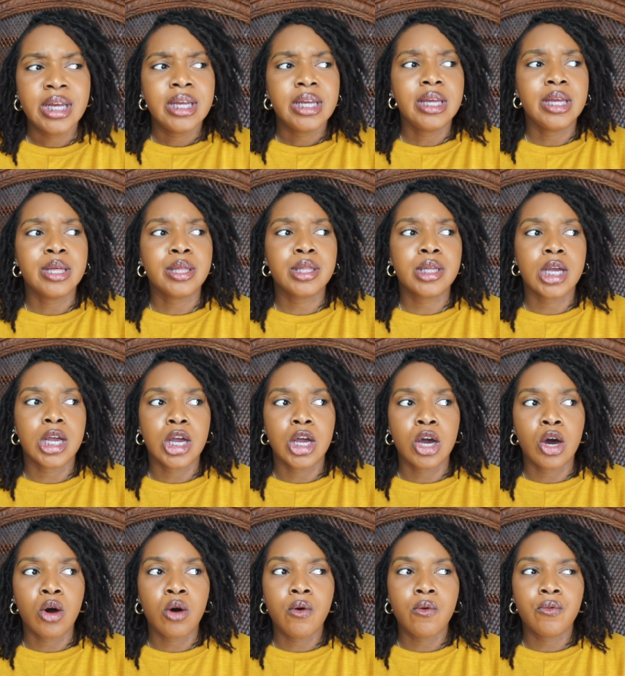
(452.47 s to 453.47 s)
is to
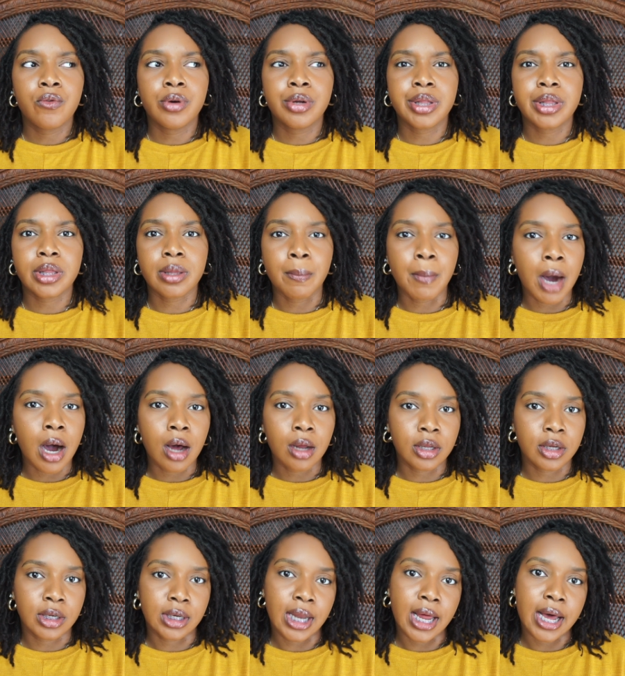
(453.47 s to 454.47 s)
go for
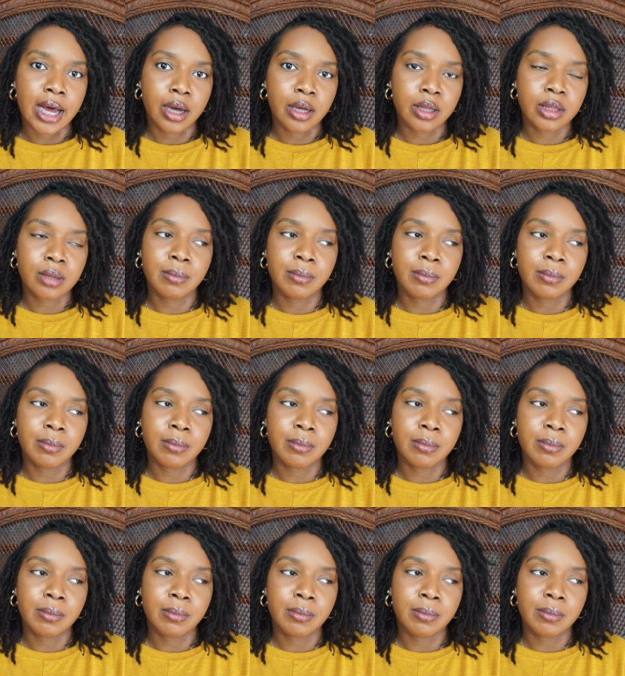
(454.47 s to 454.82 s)
smaller locks,